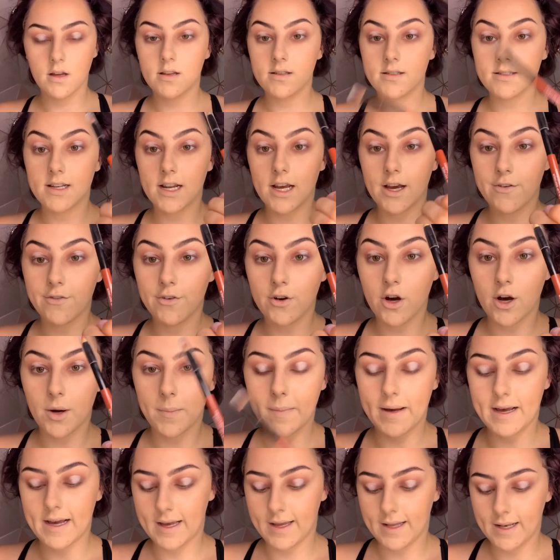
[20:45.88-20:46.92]
now I've got
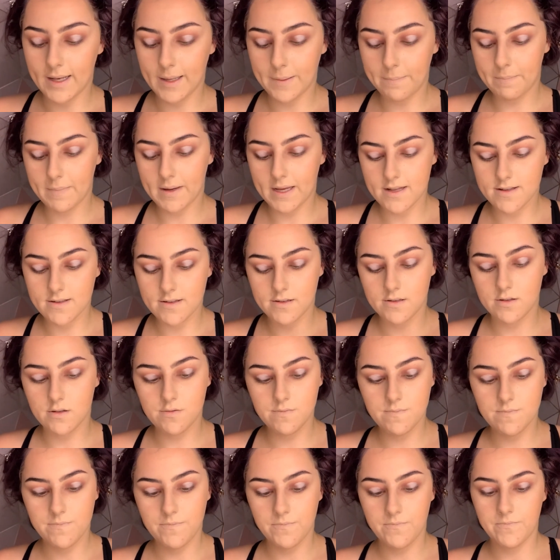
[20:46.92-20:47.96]
my lip pencil
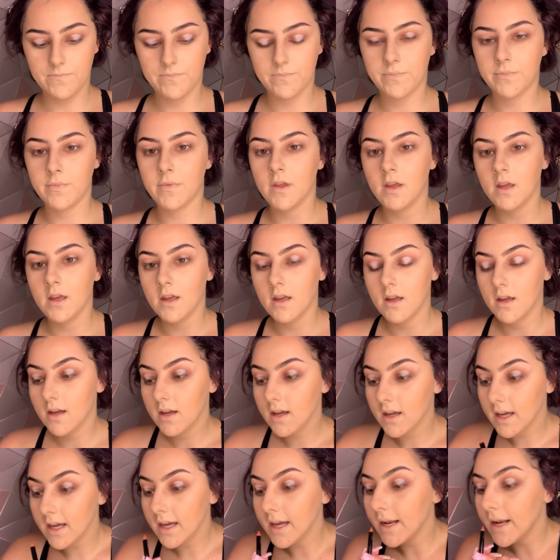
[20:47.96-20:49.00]

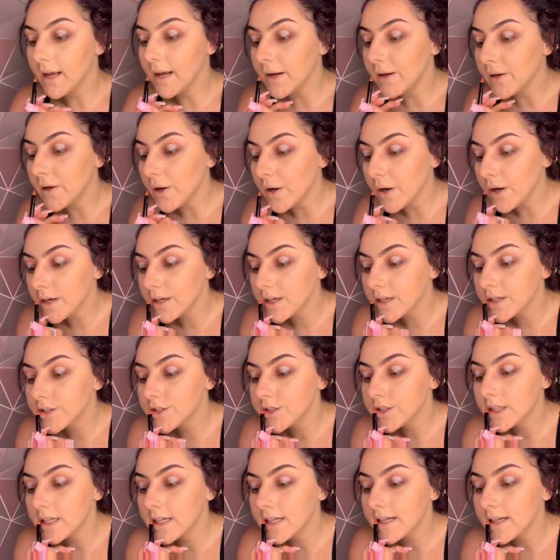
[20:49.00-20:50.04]
in a darkish
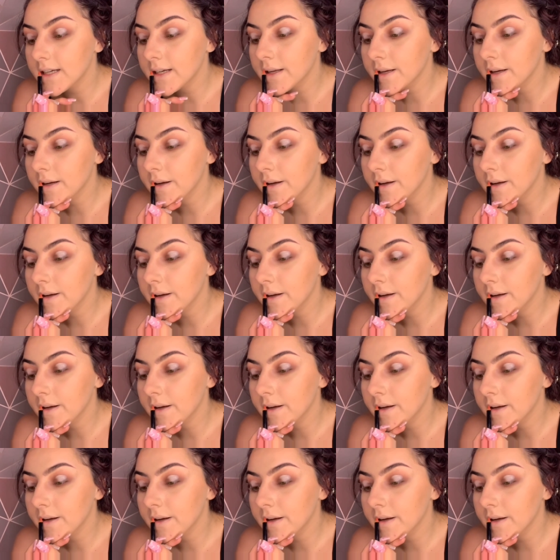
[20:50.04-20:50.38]
shade.